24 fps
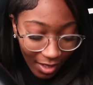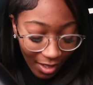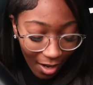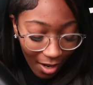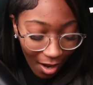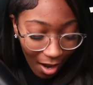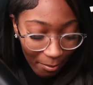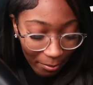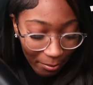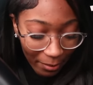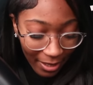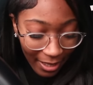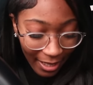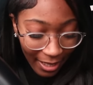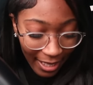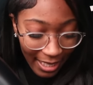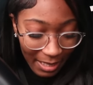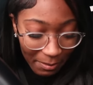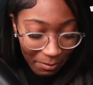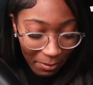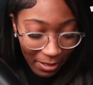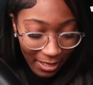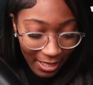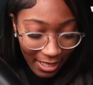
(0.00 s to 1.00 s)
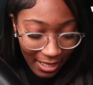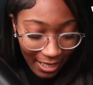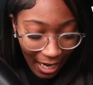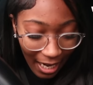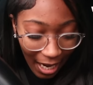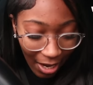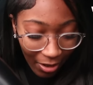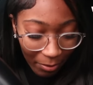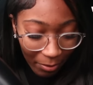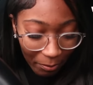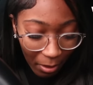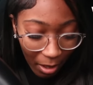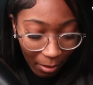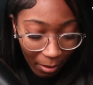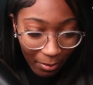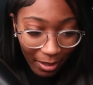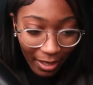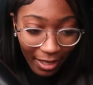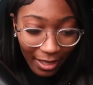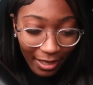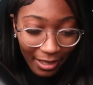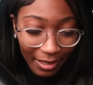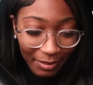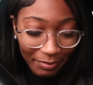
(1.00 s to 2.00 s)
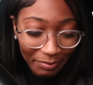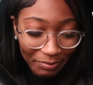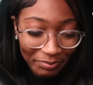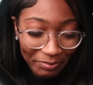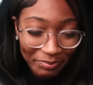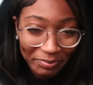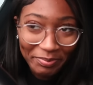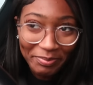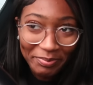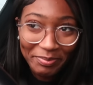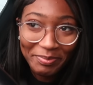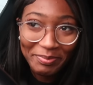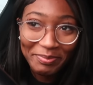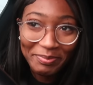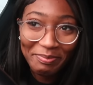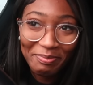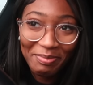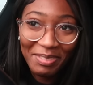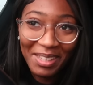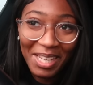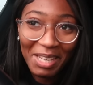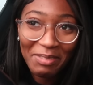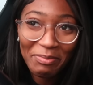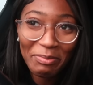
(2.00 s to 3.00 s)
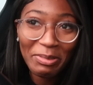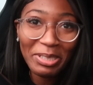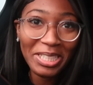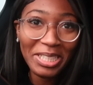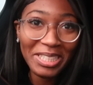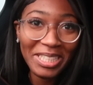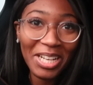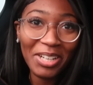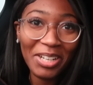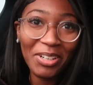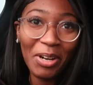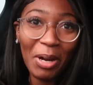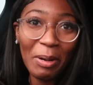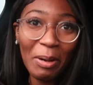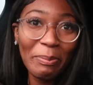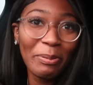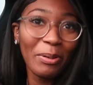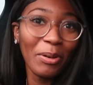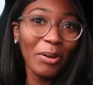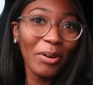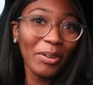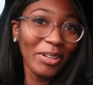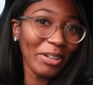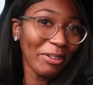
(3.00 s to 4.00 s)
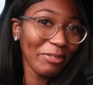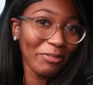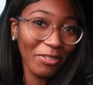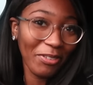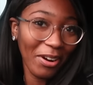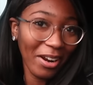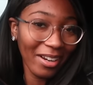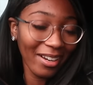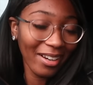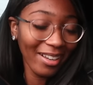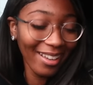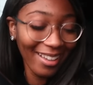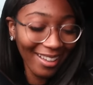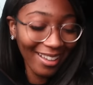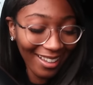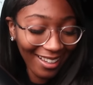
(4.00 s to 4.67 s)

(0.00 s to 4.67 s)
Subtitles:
can't be expressing out in public because I got a paw on the front.